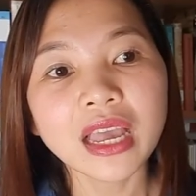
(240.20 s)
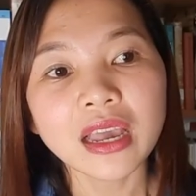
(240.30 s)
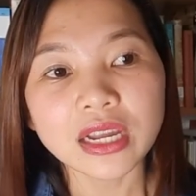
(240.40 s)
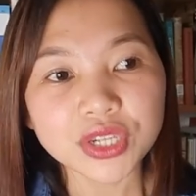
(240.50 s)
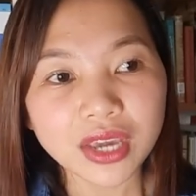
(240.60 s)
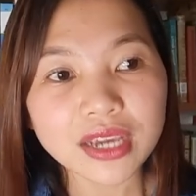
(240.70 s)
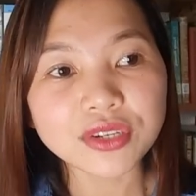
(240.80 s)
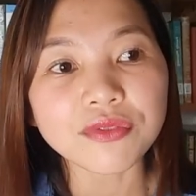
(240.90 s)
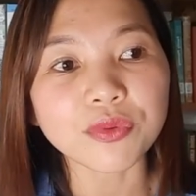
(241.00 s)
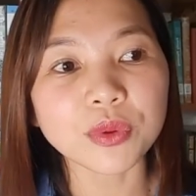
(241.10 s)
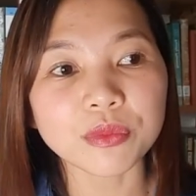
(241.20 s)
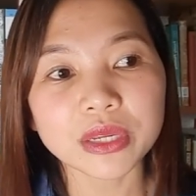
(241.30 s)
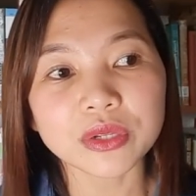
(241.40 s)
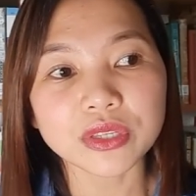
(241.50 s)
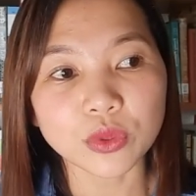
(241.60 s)
Education through
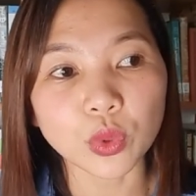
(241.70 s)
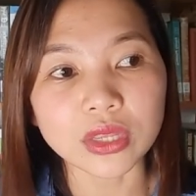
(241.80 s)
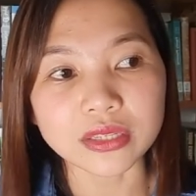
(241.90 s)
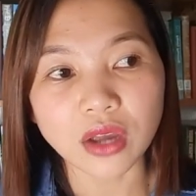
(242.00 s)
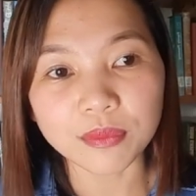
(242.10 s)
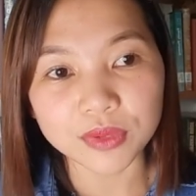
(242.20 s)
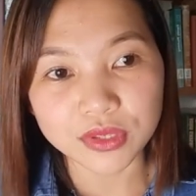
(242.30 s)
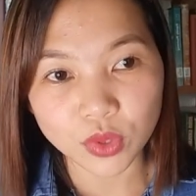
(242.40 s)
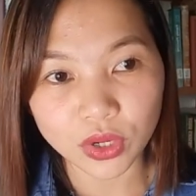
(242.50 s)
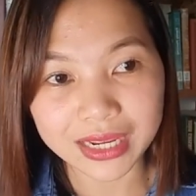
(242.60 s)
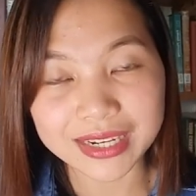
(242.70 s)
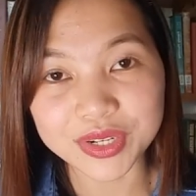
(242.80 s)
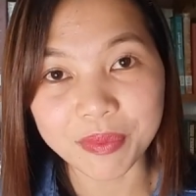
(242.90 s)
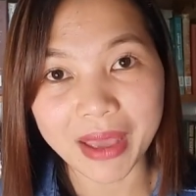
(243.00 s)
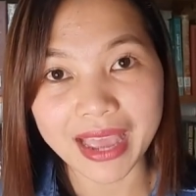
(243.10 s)
middle school is compulsory in
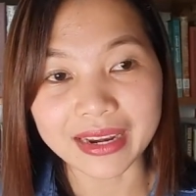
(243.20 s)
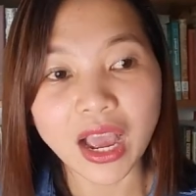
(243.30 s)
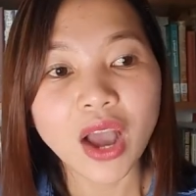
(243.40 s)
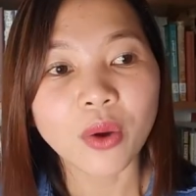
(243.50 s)
Japan,